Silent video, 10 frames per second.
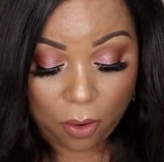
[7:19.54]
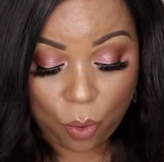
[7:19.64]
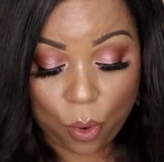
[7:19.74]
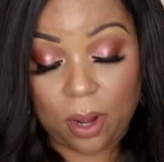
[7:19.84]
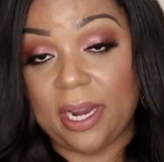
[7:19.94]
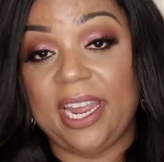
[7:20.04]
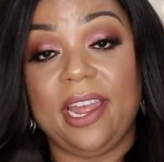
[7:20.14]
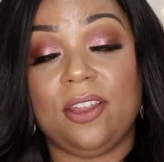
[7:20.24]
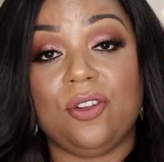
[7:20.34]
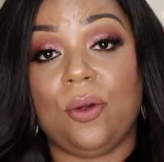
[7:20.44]
or
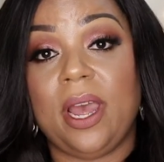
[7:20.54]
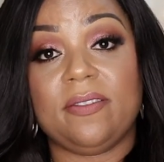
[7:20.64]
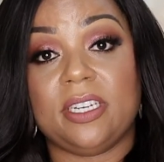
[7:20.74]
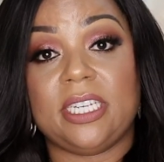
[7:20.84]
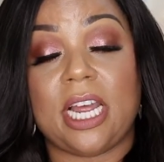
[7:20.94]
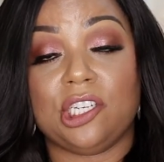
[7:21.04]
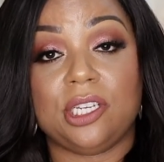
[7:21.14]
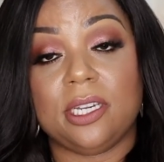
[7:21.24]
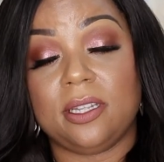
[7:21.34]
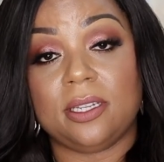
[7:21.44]
again, you don't have to attach it
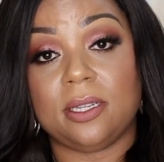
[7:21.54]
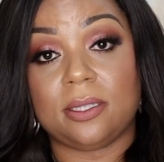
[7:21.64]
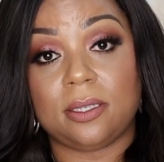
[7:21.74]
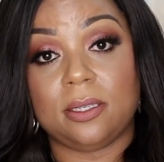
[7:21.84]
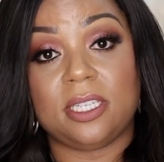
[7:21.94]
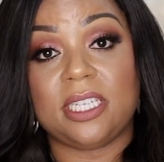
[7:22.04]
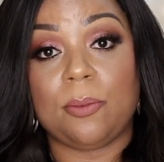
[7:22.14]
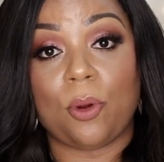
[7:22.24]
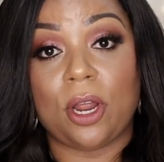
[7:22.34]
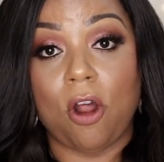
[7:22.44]
to the, uh, the
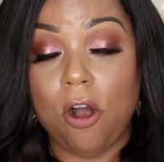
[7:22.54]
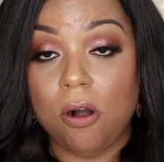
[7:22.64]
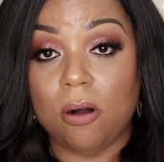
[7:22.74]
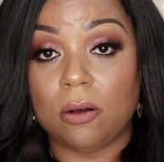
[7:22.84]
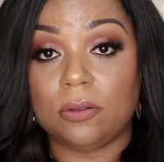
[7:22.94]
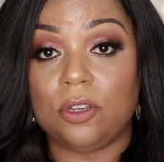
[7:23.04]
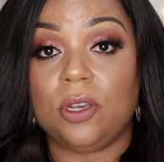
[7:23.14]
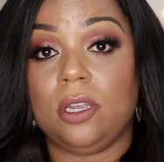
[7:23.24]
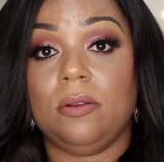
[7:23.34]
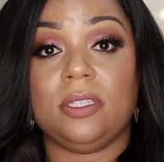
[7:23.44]
steamer at all. You
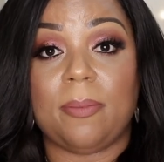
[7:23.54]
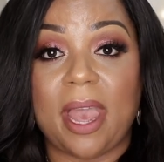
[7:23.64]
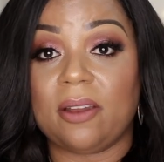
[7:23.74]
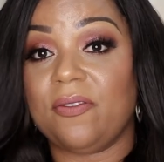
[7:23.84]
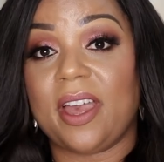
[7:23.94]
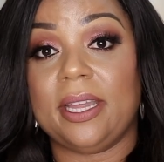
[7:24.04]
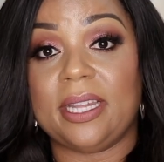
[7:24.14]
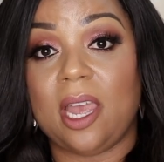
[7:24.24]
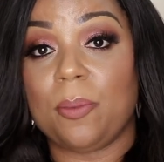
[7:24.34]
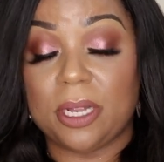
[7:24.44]
could use the magnifying
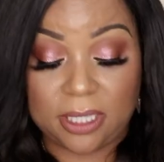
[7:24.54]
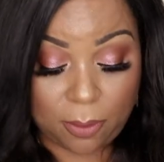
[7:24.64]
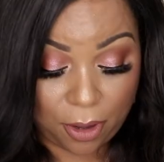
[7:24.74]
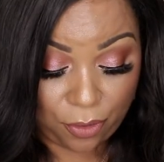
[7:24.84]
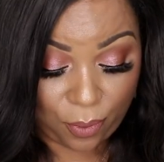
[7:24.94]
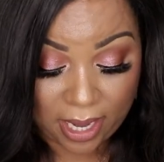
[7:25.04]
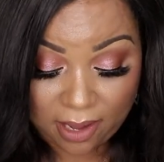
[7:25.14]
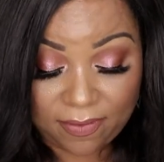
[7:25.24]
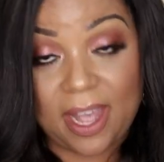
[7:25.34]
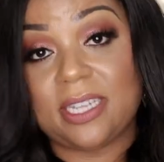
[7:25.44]
lamp in some other
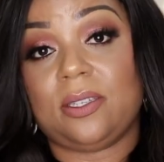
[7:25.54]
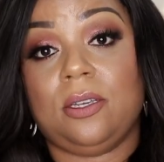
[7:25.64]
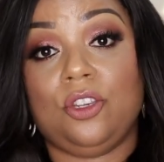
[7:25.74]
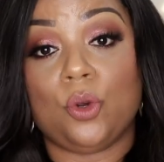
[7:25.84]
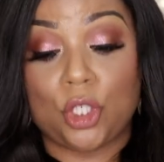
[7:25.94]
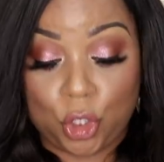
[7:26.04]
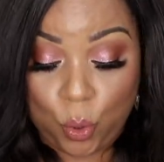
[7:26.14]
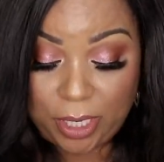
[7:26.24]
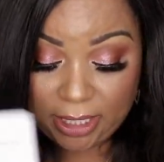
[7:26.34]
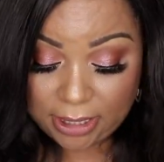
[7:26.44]
way if that's your
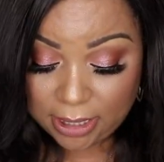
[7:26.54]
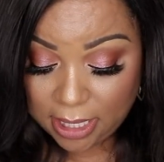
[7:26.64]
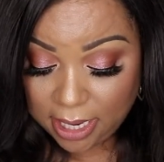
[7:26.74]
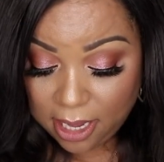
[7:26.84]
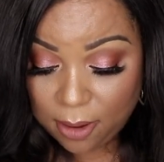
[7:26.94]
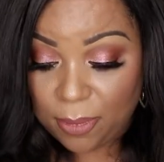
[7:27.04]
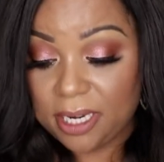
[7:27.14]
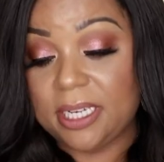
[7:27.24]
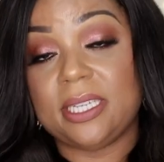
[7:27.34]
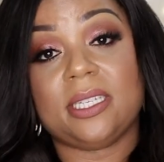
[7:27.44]
choice. But
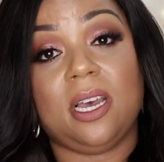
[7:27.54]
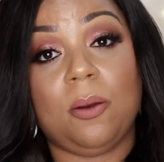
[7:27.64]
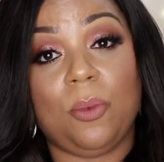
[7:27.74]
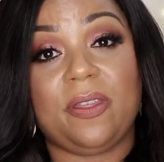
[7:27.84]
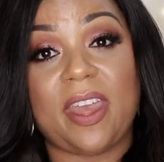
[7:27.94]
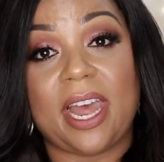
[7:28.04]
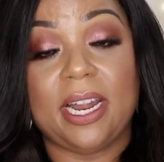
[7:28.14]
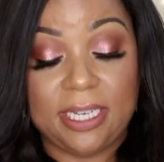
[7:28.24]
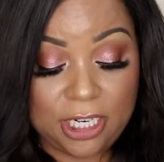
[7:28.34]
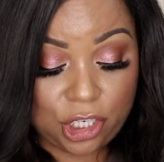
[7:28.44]
it does come with that
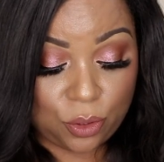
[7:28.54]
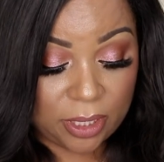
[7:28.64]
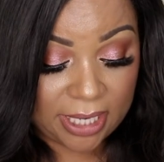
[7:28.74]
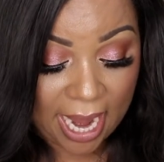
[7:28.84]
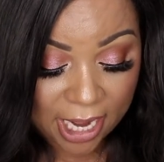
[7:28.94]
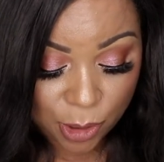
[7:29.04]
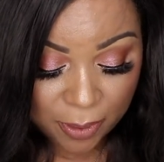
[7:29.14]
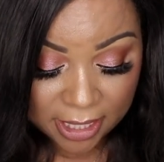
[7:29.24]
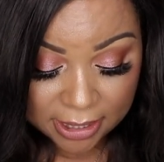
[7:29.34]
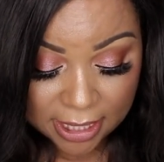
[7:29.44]
additional
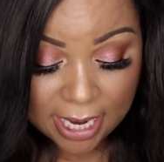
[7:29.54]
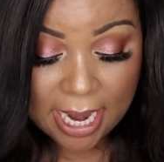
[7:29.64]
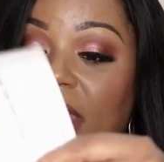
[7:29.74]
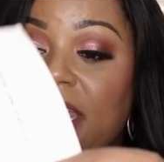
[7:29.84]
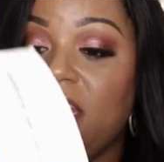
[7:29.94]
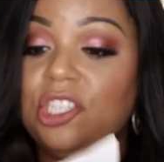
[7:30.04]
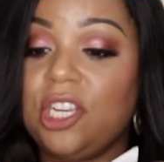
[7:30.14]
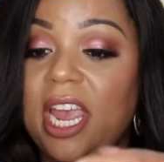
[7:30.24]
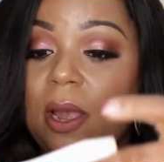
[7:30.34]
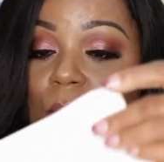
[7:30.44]
attachment. They each
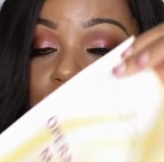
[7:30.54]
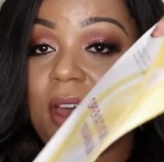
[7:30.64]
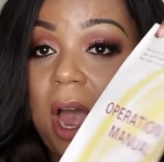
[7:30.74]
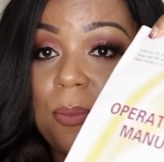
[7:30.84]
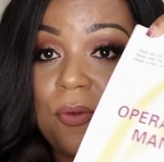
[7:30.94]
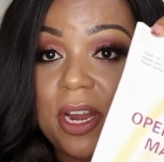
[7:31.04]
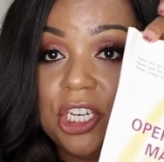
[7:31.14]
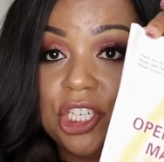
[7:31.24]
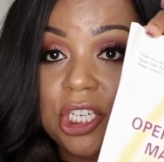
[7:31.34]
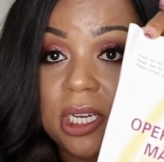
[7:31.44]
came with
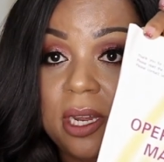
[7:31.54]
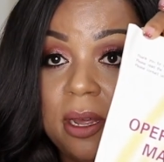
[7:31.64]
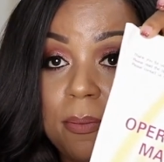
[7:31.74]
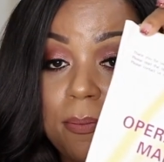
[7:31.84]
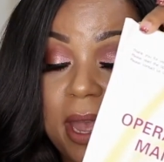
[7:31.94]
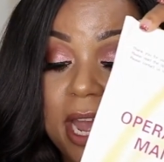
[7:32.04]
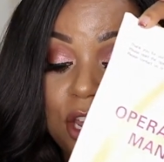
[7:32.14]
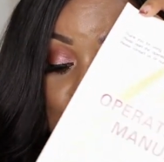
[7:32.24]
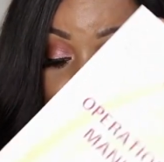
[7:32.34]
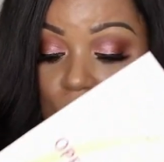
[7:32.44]
operation
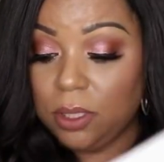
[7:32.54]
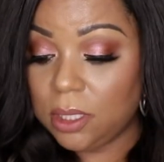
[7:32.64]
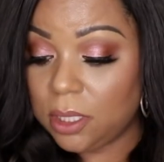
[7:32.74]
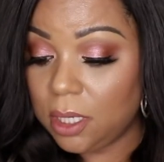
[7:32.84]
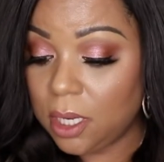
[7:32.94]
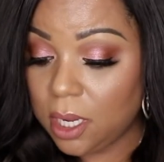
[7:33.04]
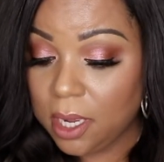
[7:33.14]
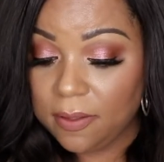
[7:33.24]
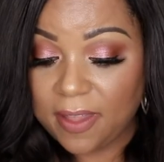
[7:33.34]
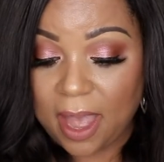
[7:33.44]
manuals.
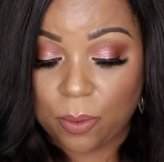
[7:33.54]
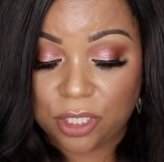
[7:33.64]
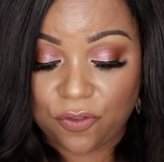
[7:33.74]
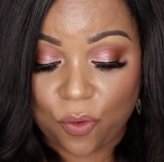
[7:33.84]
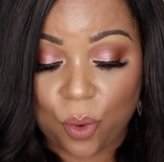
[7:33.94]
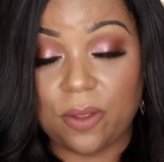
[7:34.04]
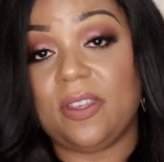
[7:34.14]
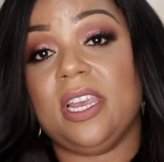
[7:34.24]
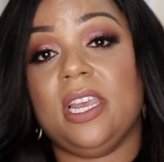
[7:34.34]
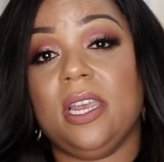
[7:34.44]
That was for
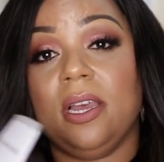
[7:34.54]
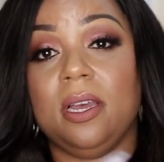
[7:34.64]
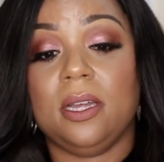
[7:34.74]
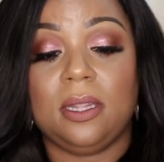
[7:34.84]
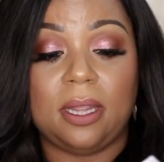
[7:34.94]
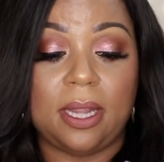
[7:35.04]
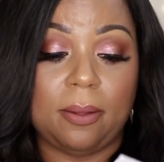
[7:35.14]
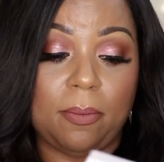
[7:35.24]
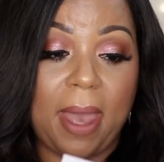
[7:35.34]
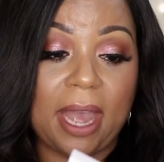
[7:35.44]
the
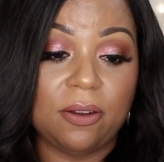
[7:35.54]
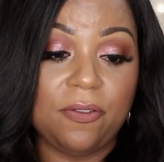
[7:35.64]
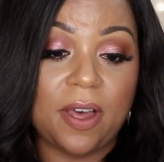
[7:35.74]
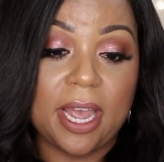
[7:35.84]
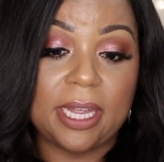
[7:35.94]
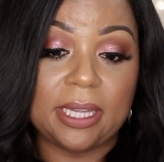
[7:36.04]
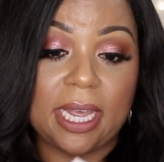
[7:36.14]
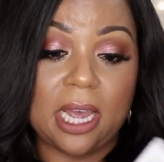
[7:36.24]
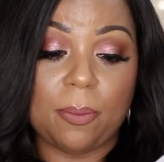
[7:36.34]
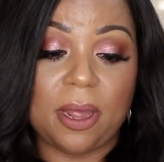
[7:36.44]
magnifying
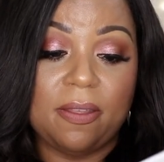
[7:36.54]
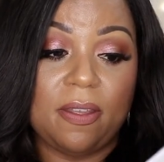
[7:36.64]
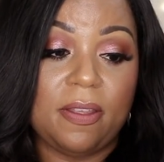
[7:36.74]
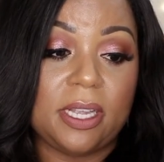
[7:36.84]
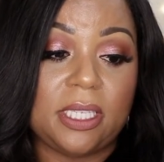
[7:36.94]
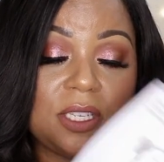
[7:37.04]
lamp, and then this